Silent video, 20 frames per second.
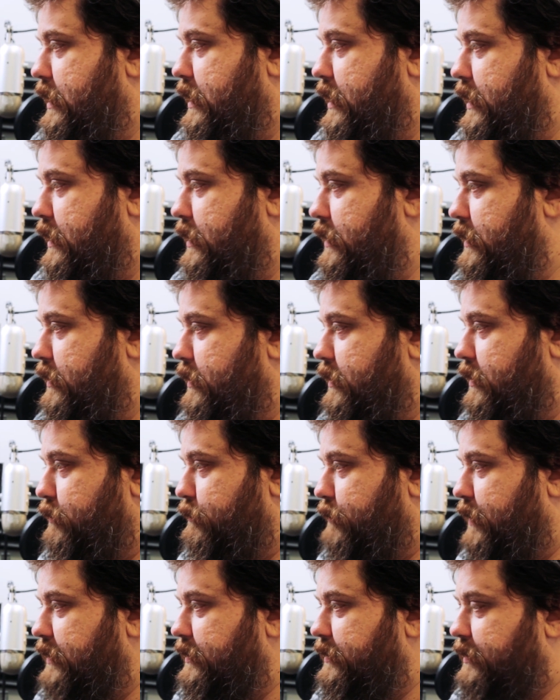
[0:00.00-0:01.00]
And
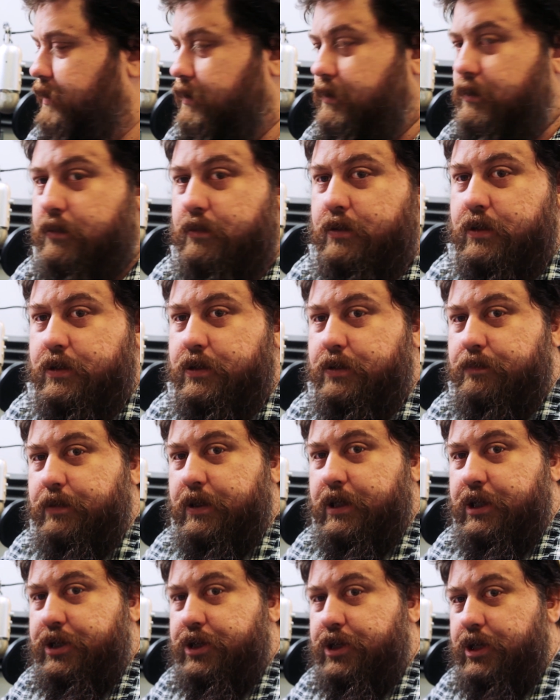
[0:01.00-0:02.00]
the ones that looked
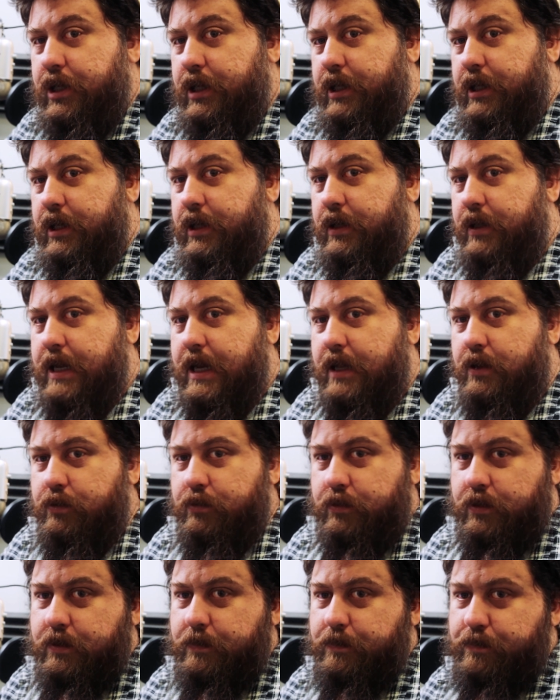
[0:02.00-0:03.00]
really shitty now
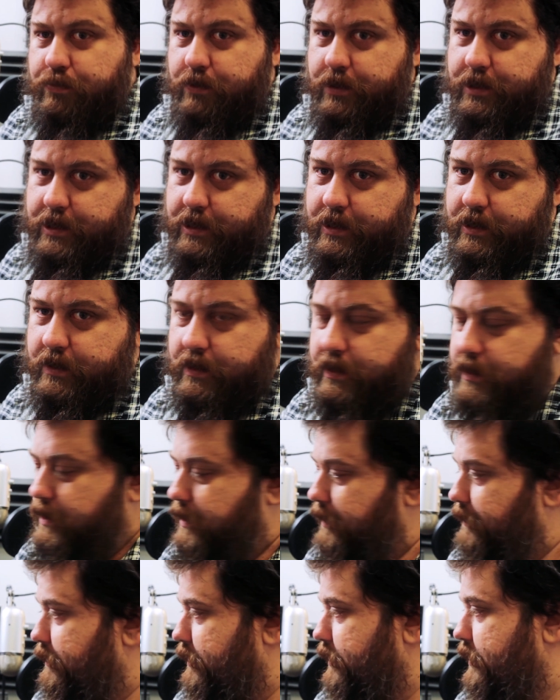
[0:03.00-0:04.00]
look pretty and
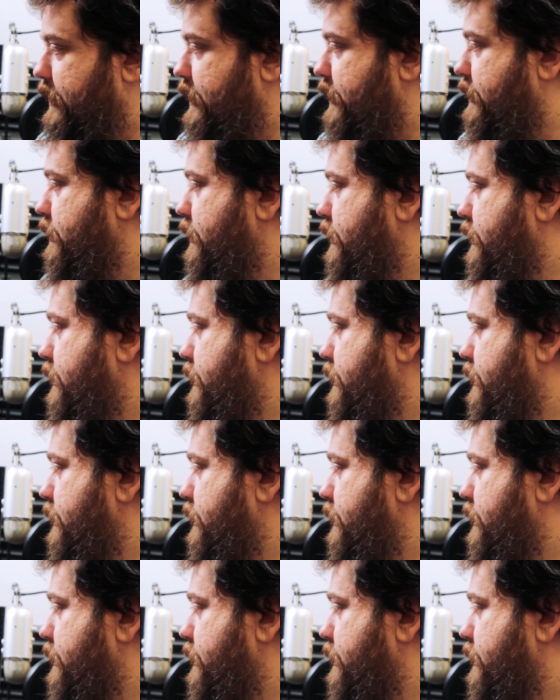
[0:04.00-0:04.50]
things like that.